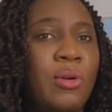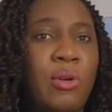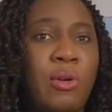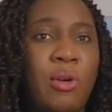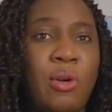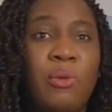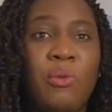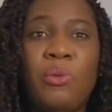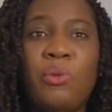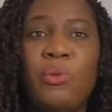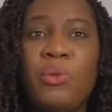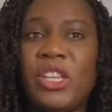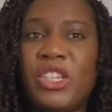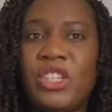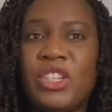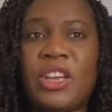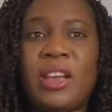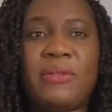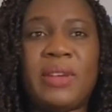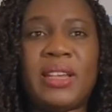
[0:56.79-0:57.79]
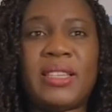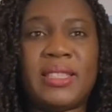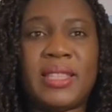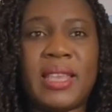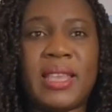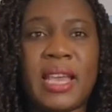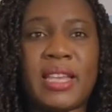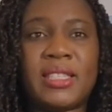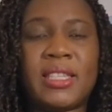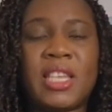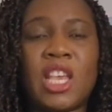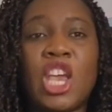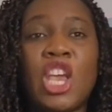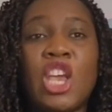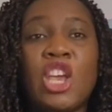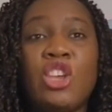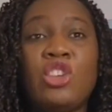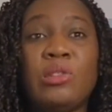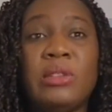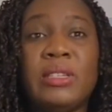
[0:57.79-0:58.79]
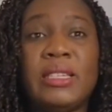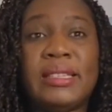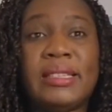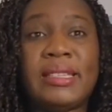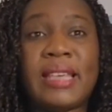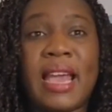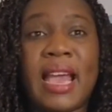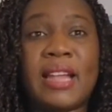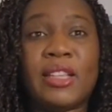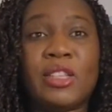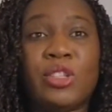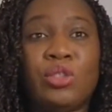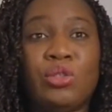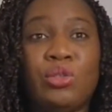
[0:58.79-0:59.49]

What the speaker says: or whichever state you desire